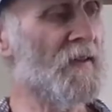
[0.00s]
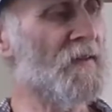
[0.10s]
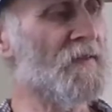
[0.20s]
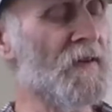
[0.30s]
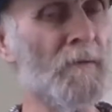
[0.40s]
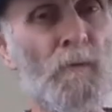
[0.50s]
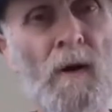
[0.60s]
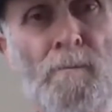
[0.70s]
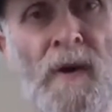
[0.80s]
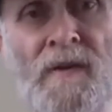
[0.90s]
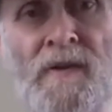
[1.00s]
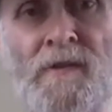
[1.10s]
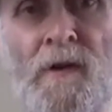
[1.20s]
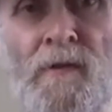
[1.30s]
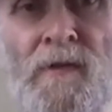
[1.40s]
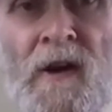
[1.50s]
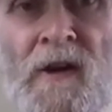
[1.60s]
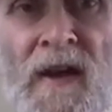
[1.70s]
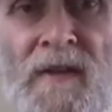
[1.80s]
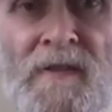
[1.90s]
is one based on
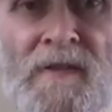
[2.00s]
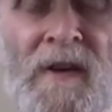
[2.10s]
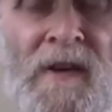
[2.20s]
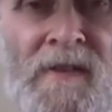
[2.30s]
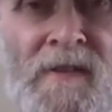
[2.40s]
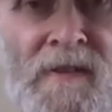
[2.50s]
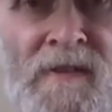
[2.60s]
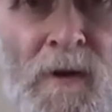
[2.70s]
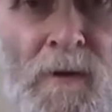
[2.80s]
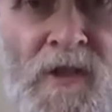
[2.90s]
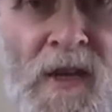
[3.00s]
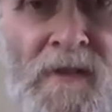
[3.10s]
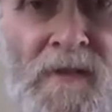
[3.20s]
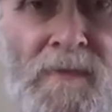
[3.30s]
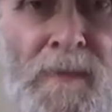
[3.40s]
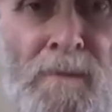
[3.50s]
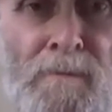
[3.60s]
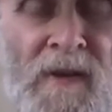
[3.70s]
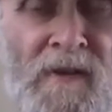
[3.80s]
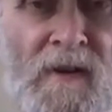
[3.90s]
an exercise in Scott Tennant's
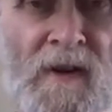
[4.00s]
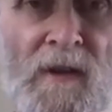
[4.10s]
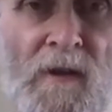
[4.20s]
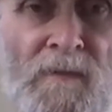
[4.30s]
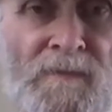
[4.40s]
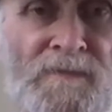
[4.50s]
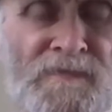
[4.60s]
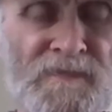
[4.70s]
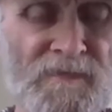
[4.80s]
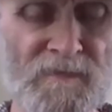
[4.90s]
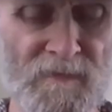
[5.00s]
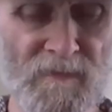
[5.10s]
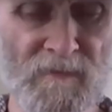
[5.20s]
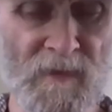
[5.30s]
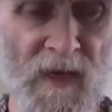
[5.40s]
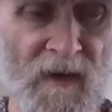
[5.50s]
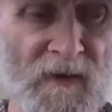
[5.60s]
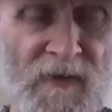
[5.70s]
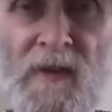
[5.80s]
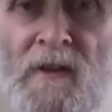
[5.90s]
Pumping Nylon.
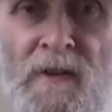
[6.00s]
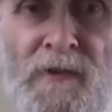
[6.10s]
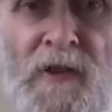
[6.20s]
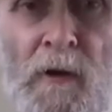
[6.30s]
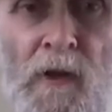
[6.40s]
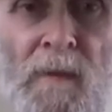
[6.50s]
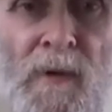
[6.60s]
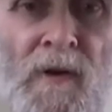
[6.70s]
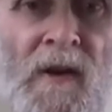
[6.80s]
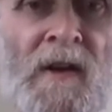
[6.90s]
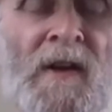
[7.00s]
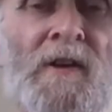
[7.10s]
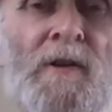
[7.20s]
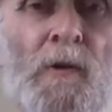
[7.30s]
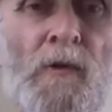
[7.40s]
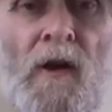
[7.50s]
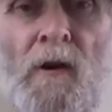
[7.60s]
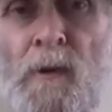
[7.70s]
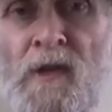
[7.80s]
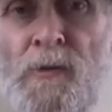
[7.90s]
And if you know that book, you'll
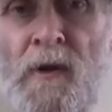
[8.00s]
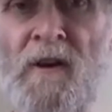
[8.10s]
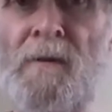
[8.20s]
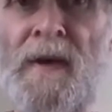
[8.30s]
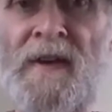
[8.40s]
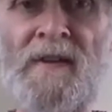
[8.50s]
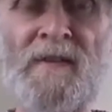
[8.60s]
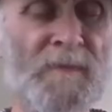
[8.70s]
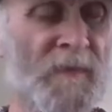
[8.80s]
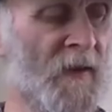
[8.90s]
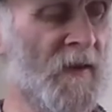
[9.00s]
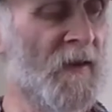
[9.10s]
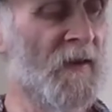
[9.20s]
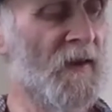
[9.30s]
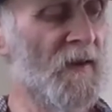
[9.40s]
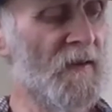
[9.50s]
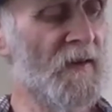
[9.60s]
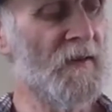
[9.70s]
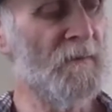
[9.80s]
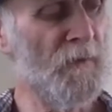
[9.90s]
know which one I mean.
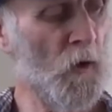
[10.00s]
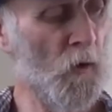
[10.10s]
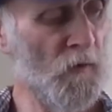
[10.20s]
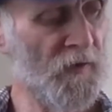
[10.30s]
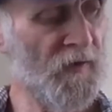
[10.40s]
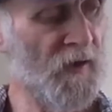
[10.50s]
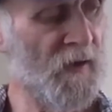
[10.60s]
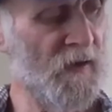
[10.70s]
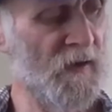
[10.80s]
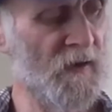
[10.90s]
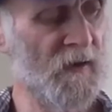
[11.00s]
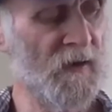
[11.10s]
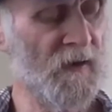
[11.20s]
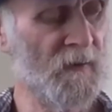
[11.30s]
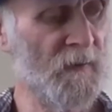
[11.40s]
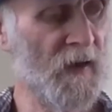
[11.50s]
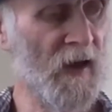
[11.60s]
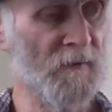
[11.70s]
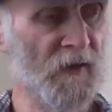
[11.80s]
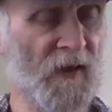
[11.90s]
It involves
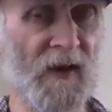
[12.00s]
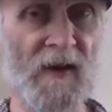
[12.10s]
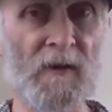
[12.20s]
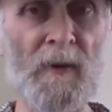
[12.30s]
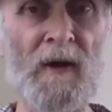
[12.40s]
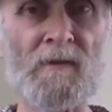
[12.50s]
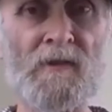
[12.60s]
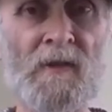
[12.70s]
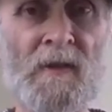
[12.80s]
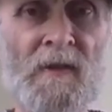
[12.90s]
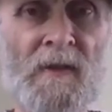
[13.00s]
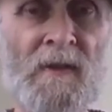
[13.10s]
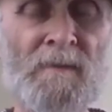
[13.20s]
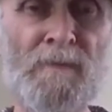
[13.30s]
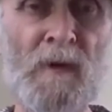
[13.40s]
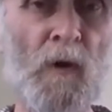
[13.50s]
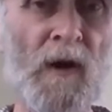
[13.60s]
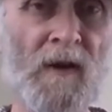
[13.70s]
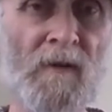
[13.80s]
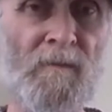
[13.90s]
having the hand about midway